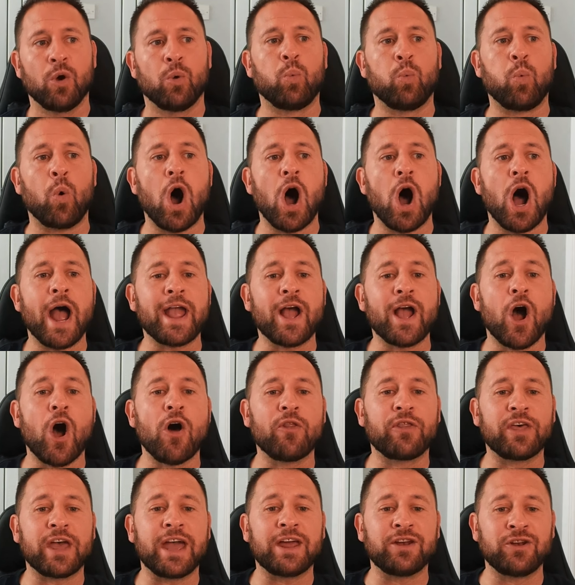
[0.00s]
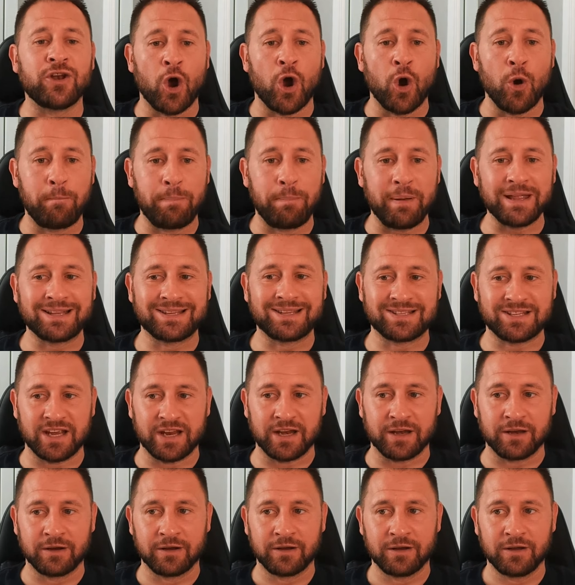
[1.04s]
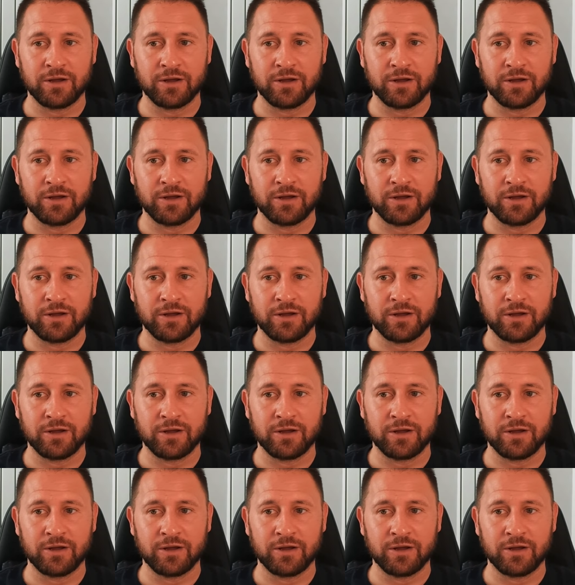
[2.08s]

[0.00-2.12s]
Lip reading: Why are there no bids in?